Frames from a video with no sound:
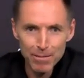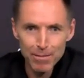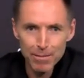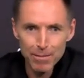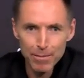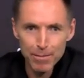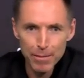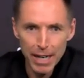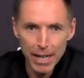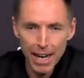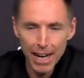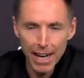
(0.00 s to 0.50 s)

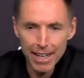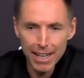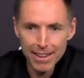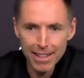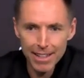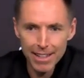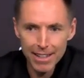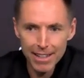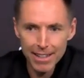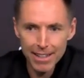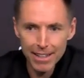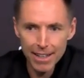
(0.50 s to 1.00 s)
but I
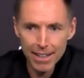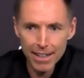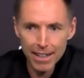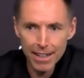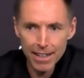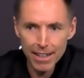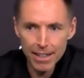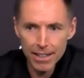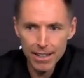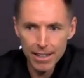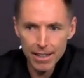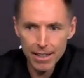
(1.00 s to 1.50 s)
think
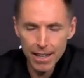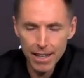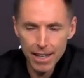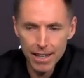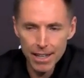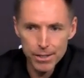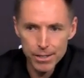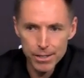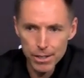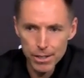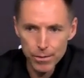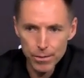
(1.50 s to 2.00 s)

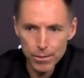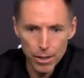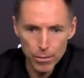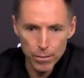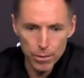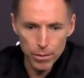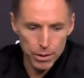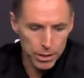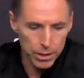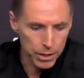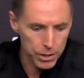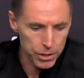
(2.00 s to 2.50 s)
Landry's a
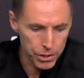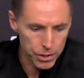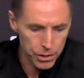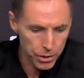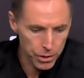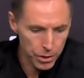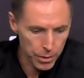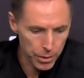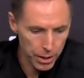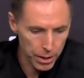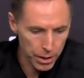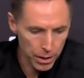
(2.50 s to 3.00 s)
really good
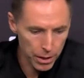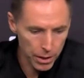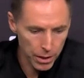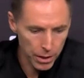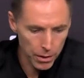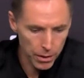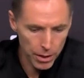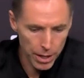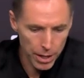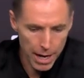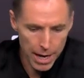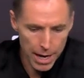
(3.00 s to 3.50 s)
shooter. We all
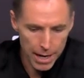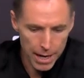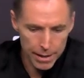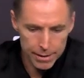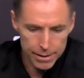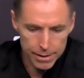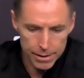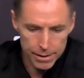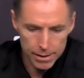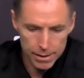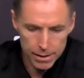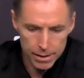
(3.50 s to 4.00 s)
know that.
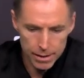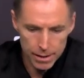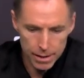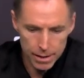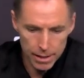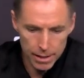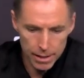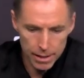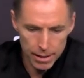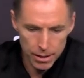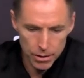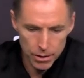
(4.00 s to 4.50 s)
It's just
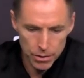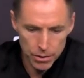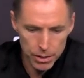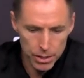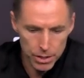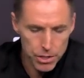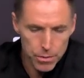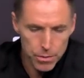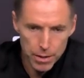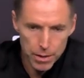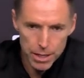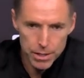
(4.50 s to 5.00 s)
a new
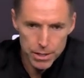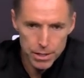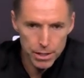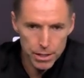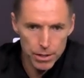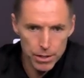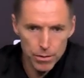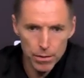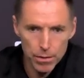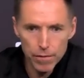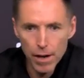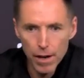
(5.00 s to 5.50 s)
situation,
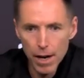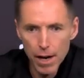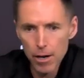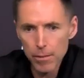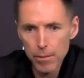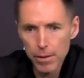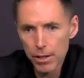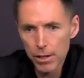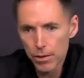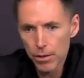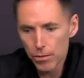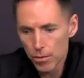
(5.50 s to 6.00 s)
new
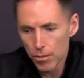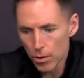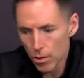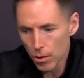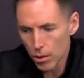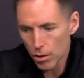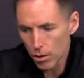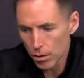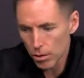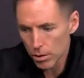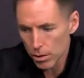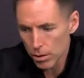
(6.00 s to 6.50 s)
environment, new
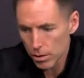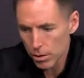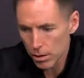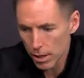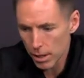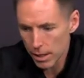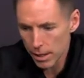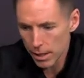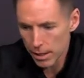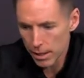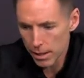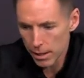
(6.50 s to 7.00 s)
role,
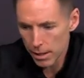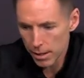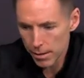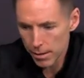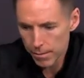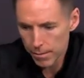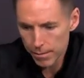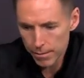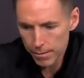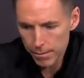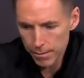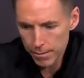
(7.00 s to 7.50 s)
trying
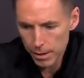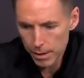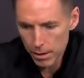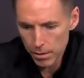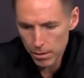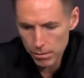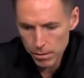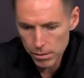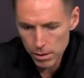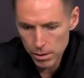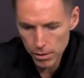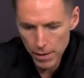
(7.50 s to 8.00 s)
to, you
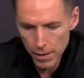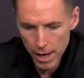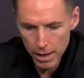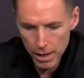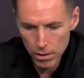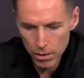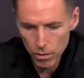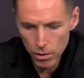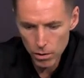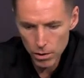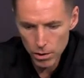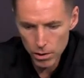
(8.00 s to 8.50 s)
know, turn that
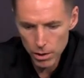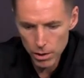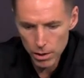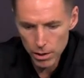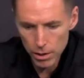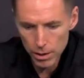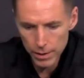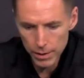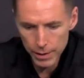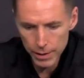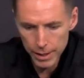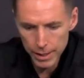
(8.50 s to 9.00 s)
corner.
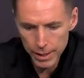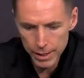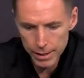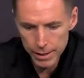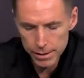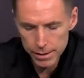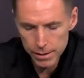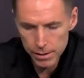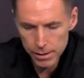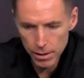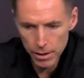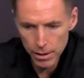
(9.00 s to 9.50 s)
And
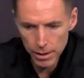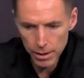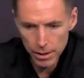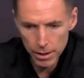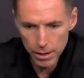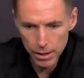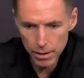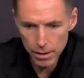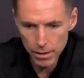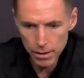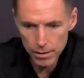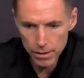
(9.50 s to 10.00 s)
he's starting
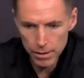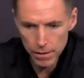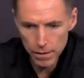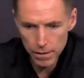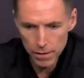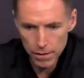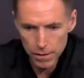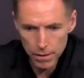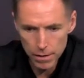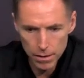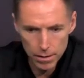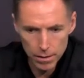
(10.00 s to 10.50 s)
to
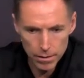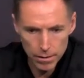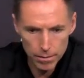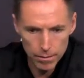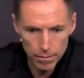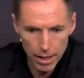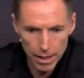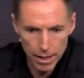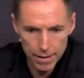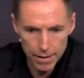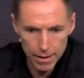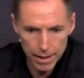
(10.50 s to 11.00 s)

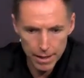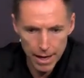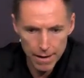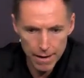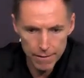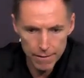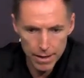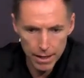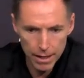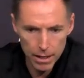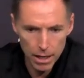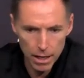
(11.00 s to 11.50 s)
I think,
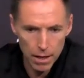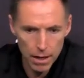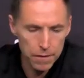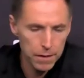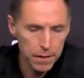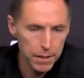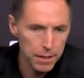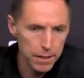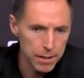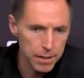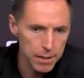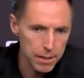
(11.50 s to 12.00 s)
have that
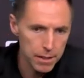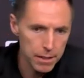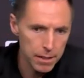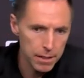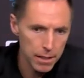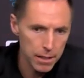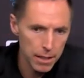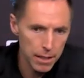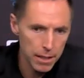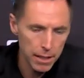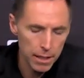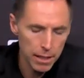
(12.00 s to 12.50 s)
confidence
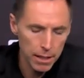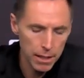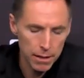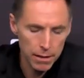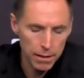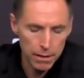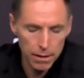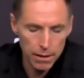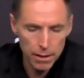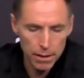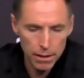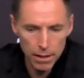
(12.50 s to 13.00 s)

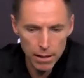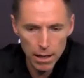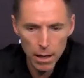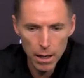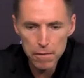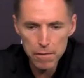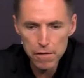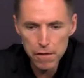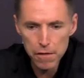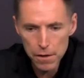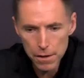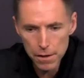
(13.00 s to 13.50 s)
and
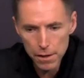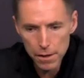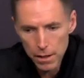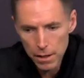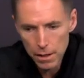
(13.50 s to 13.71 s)
comfort